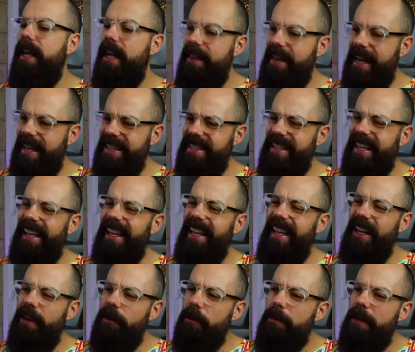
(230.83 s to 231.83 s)
That is a
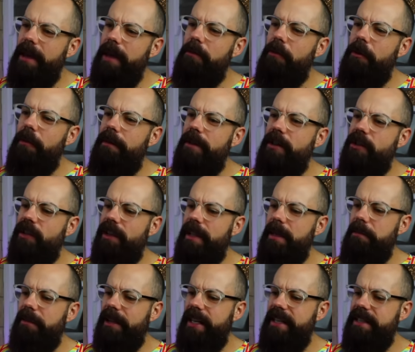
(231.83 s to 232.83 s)
little bit more visually
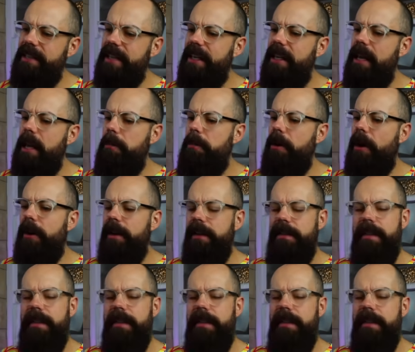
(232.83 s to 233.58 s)
pleasing, but I